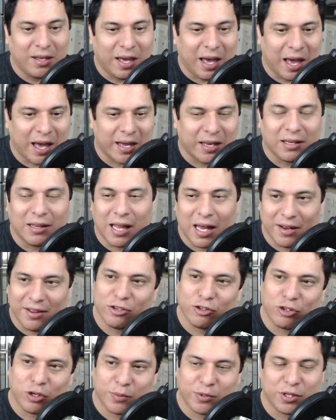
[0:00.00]
And a lot of
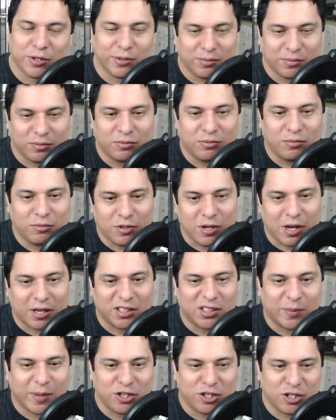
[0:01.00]
the description
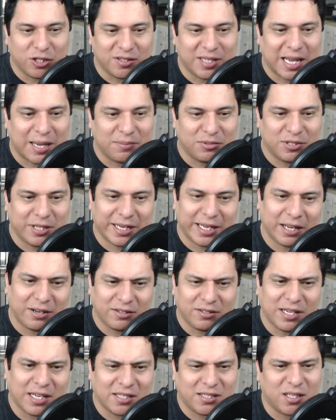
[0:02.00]
talks about Shazam setting out
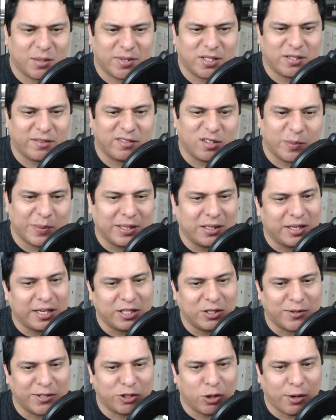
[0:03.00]
to test the limits of his
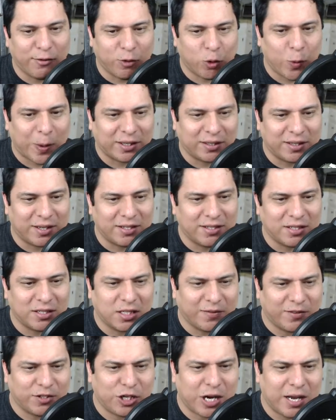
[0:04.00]
abilities with the joyful
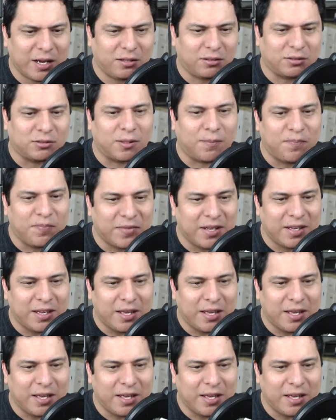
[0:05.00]
recklessness of a child.